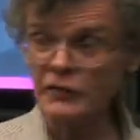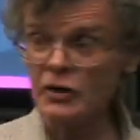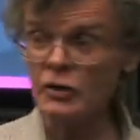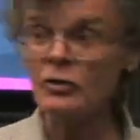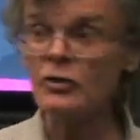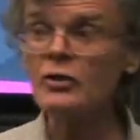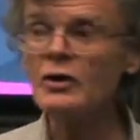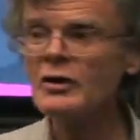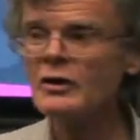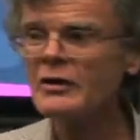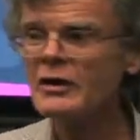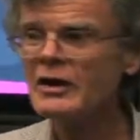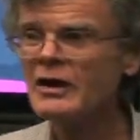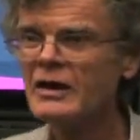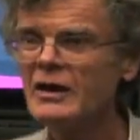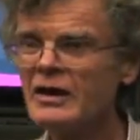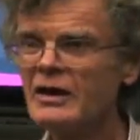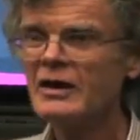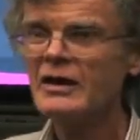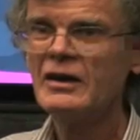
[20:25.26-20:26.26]
of you,
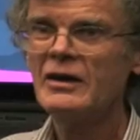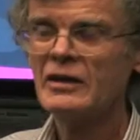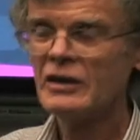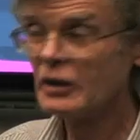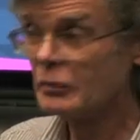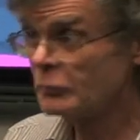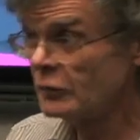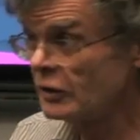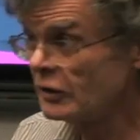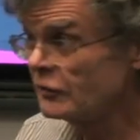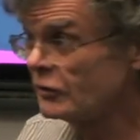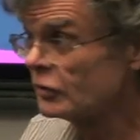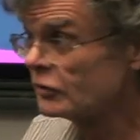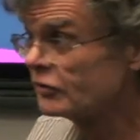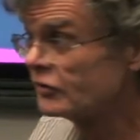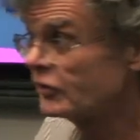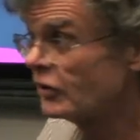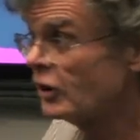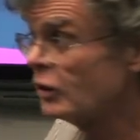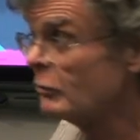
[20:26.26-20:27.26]
a lot more of your
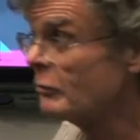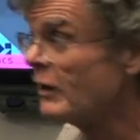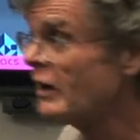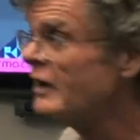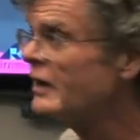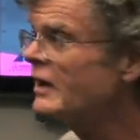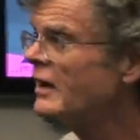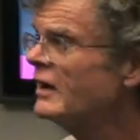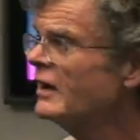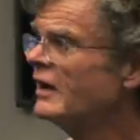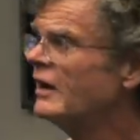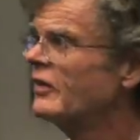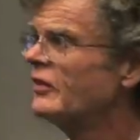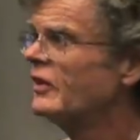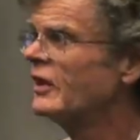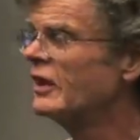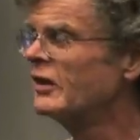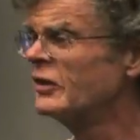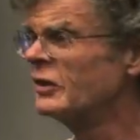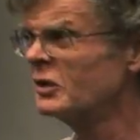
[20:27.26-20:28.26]
soma
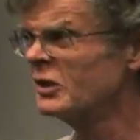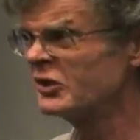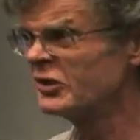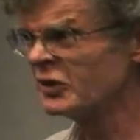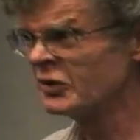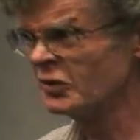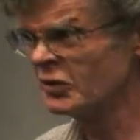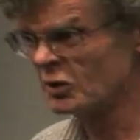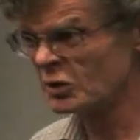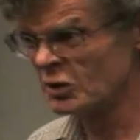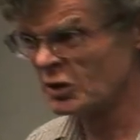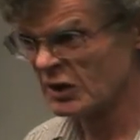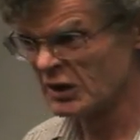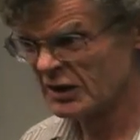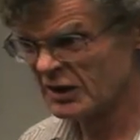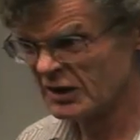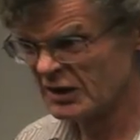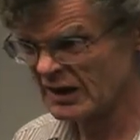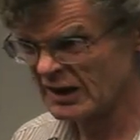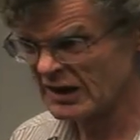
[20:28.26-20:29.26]
than there is of your
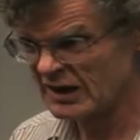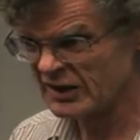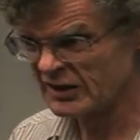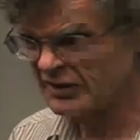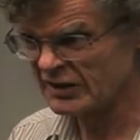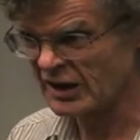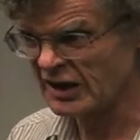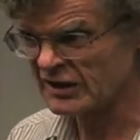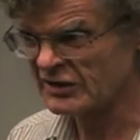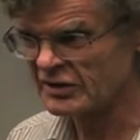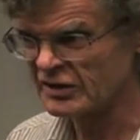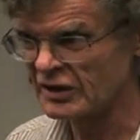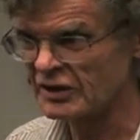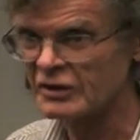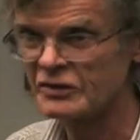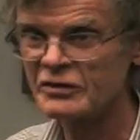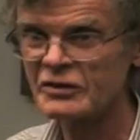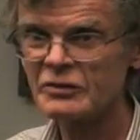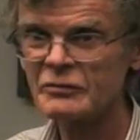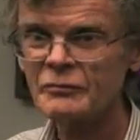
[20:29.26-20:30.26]
uh, sex
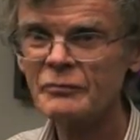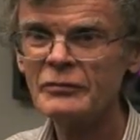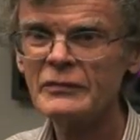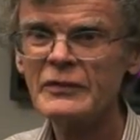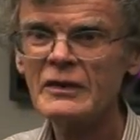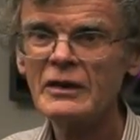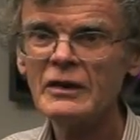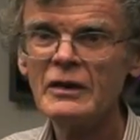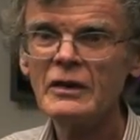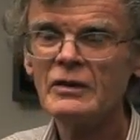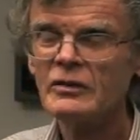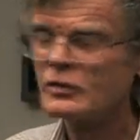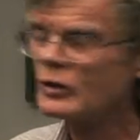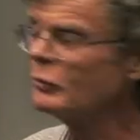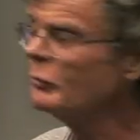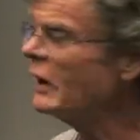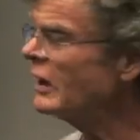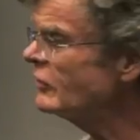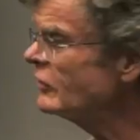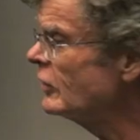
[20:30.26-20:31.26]
cells. So
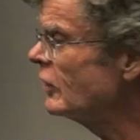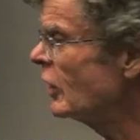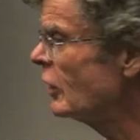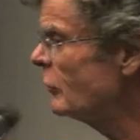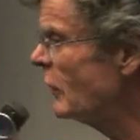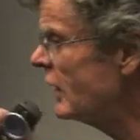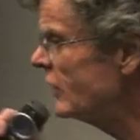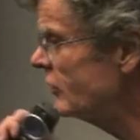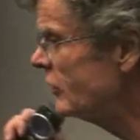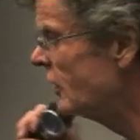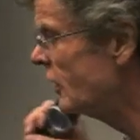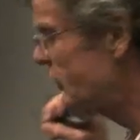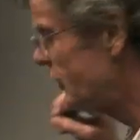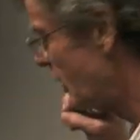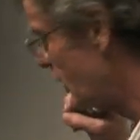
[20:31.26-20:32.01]
imagine, imagine a